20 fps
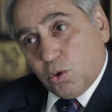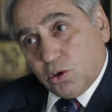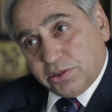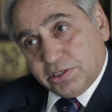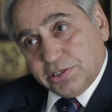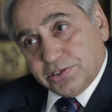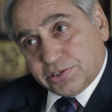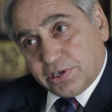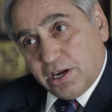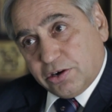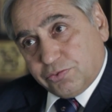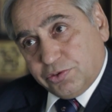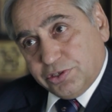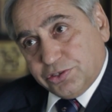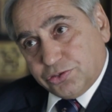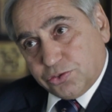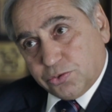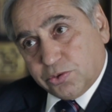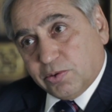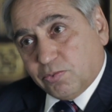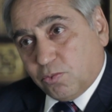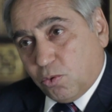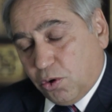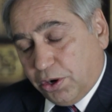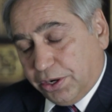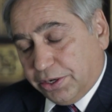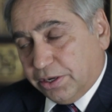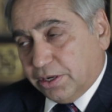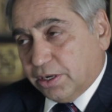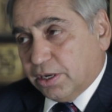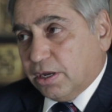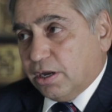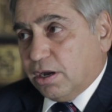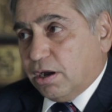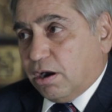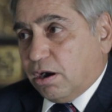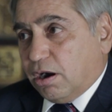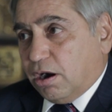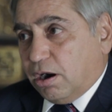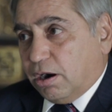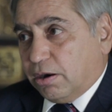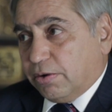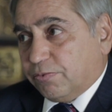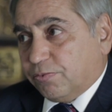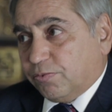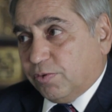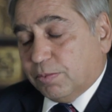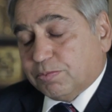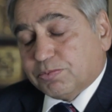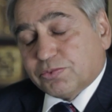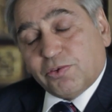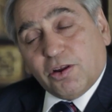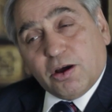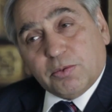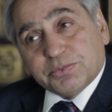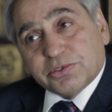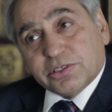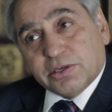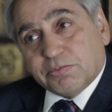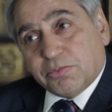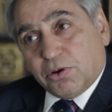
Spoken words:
what these countries should avoid are flip-flops in